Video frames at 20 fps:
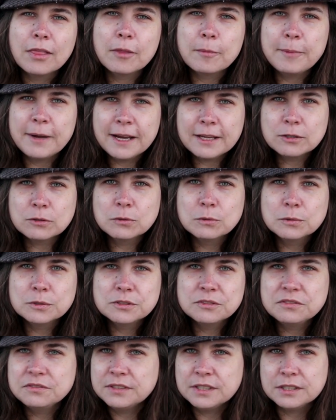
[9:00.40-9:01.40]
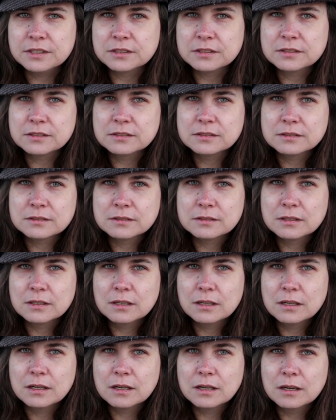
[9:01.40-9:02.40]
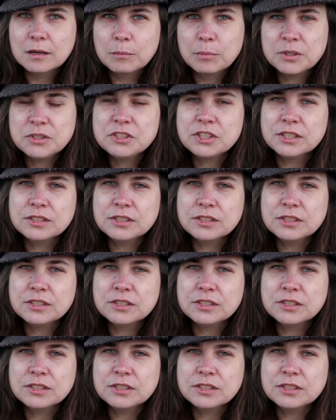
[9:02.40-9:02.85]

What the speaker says: The battle was fierce, but